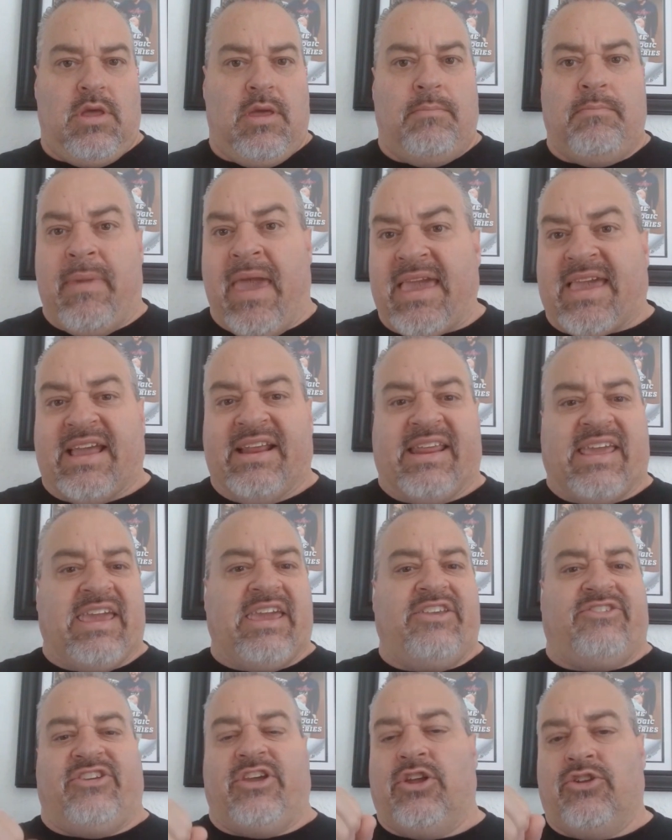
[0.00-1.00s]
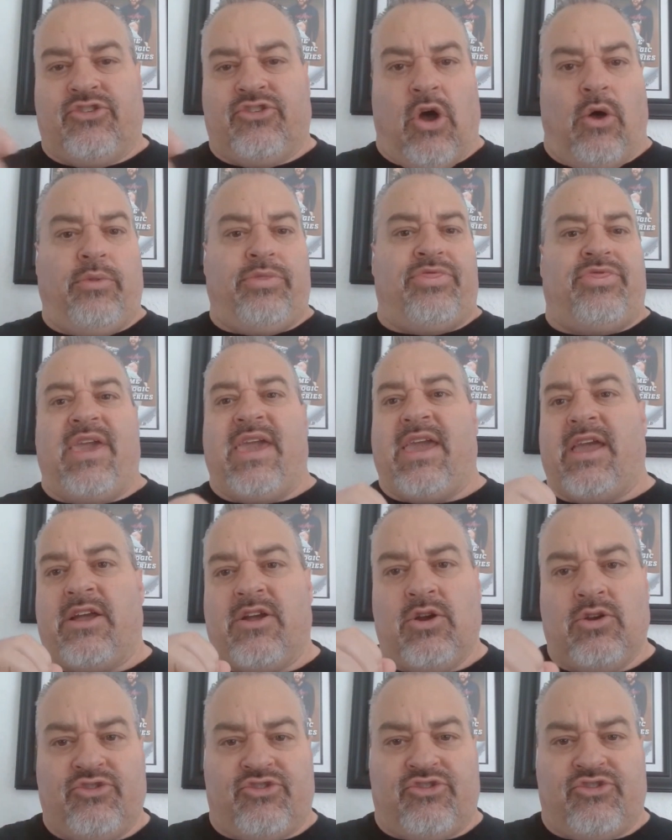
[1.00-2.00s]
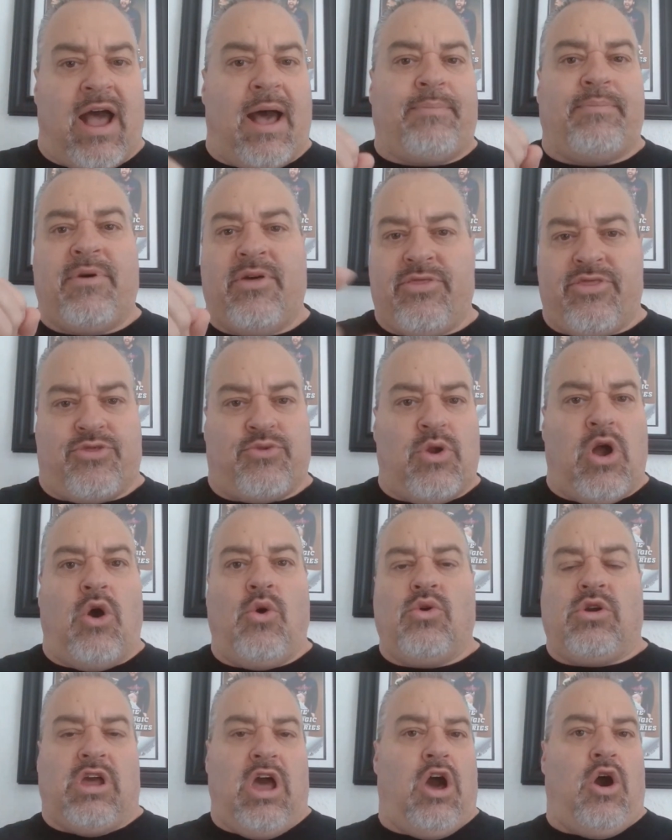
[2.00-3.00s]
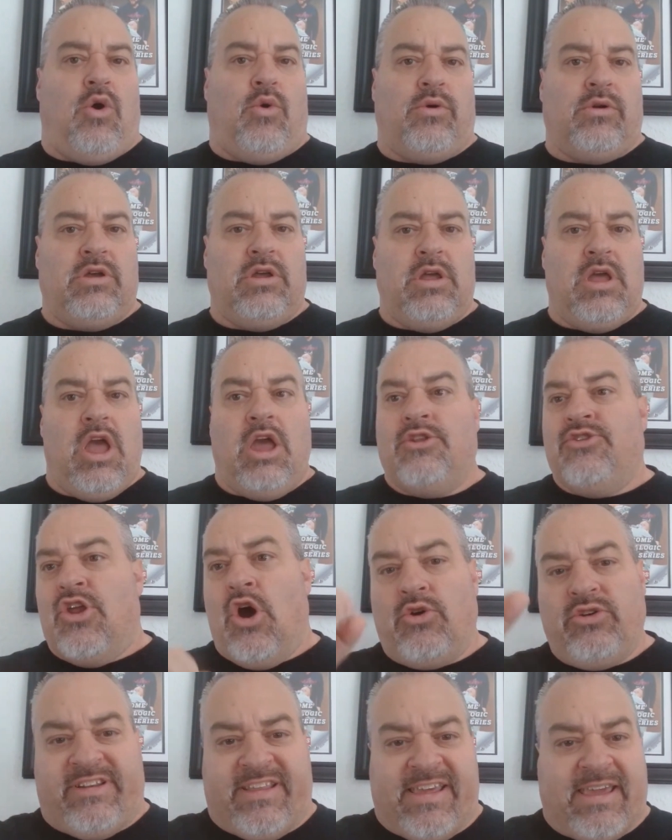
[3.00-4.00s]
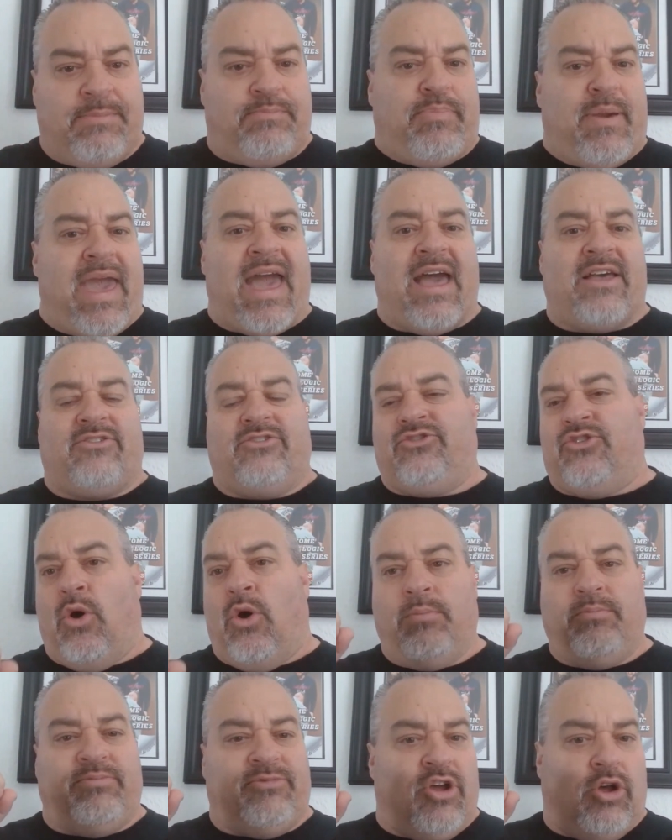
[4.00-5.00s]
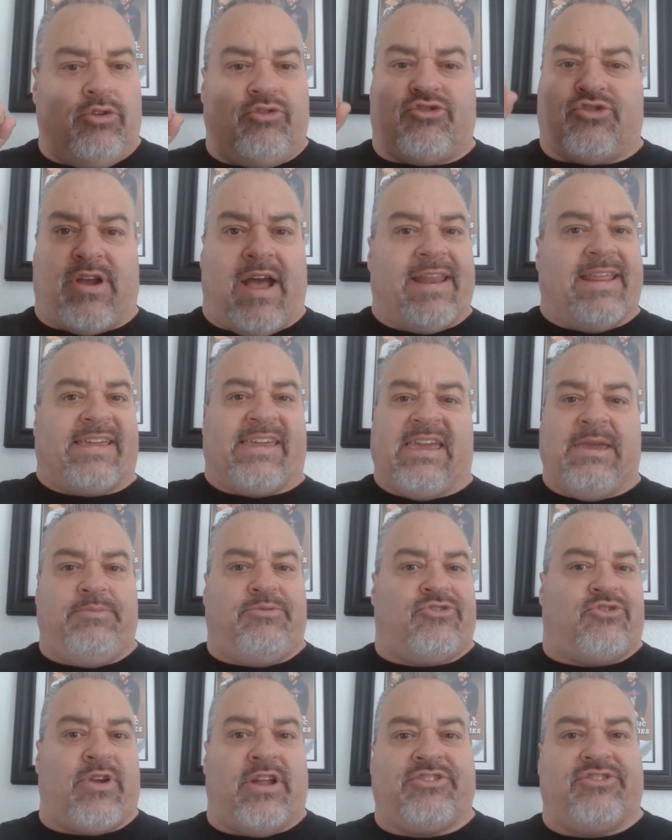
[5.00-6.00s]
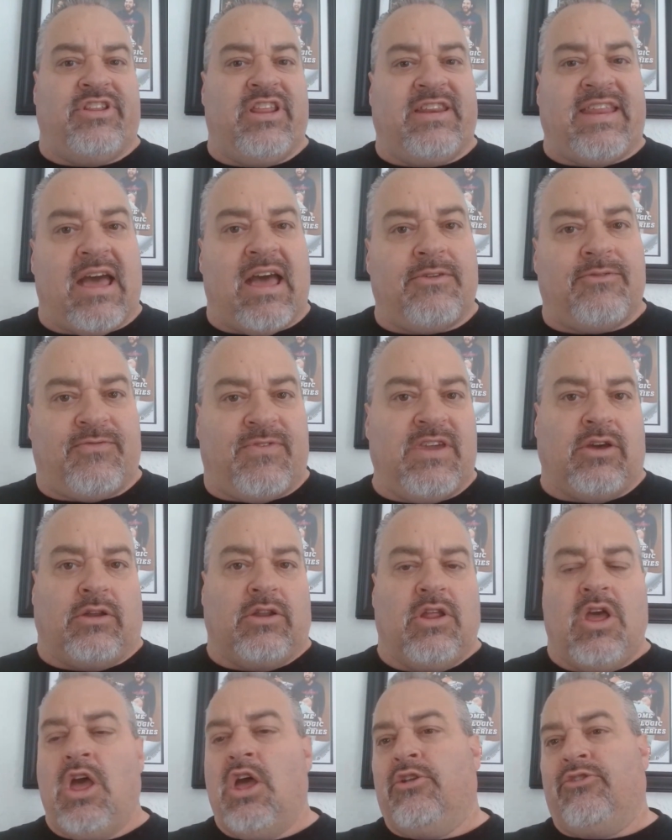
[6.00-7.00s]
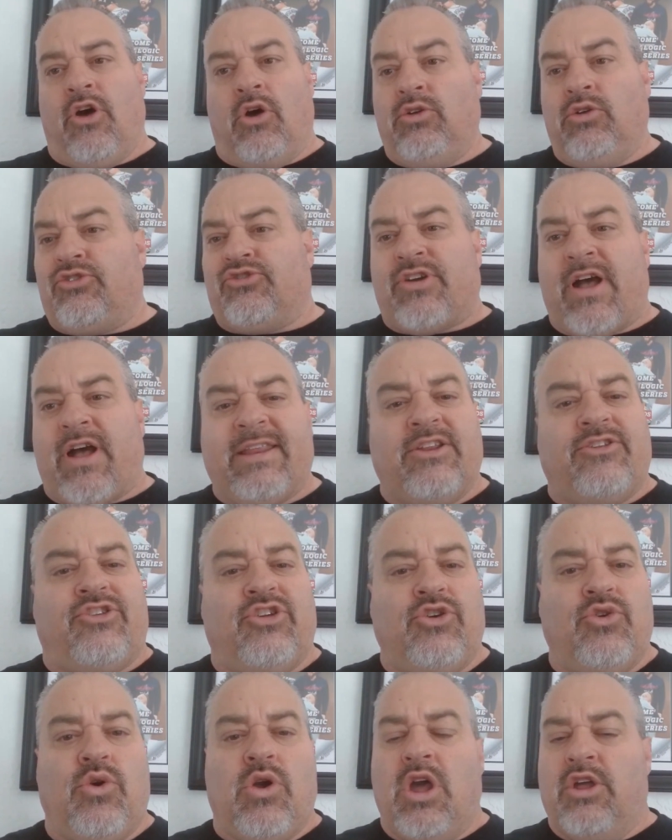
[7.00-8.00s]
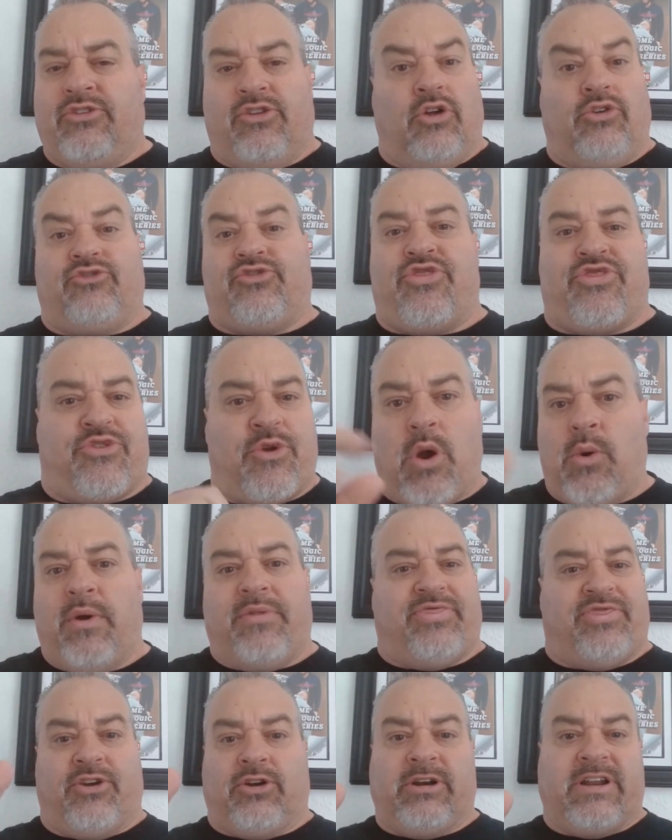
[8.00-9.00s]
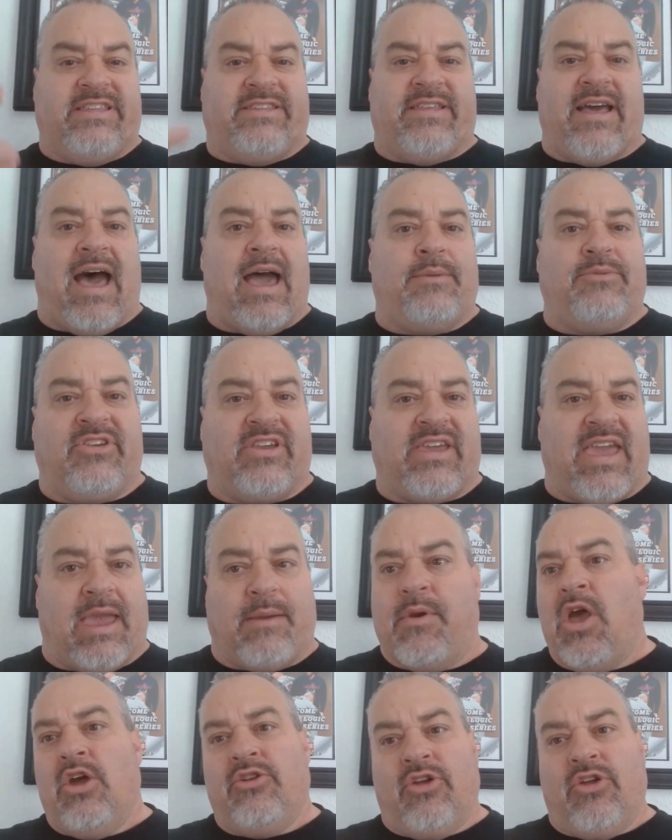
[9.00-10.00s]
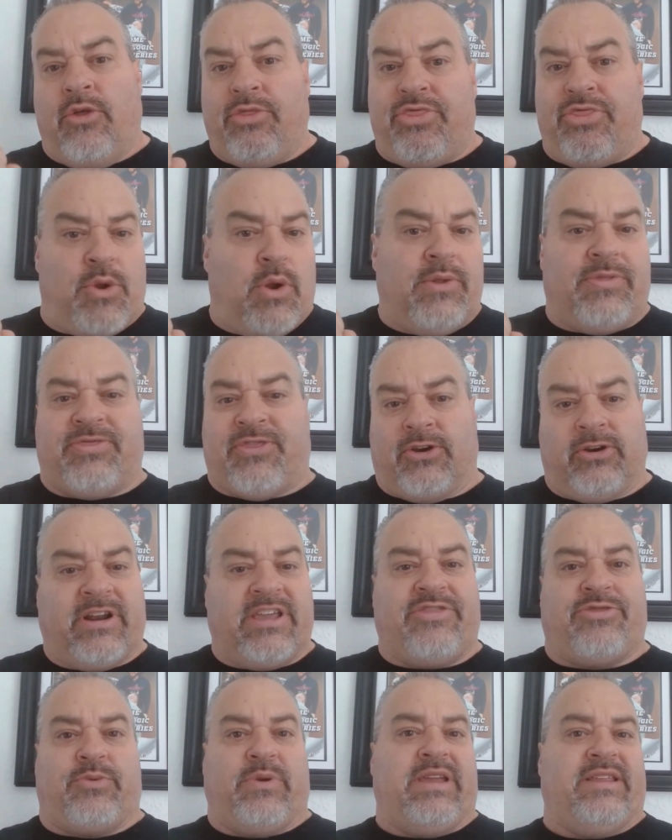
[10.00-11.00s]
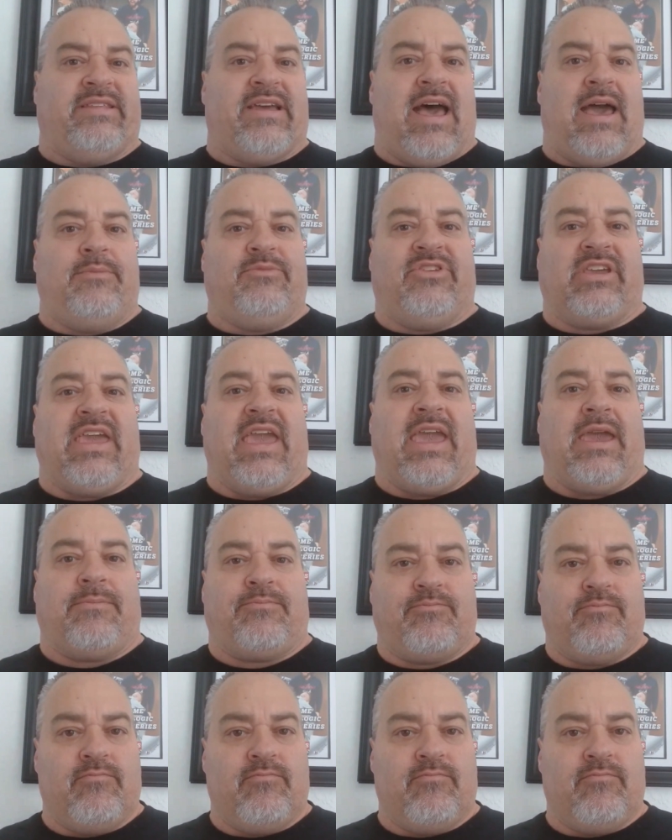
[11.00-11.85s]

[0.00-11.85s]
Make it easy. Don't think. Drop, throw, go. No deep pass. Don't try to keep stretching it downfield. Don't throw it 30 times a game. Don't throw it 33 times a game.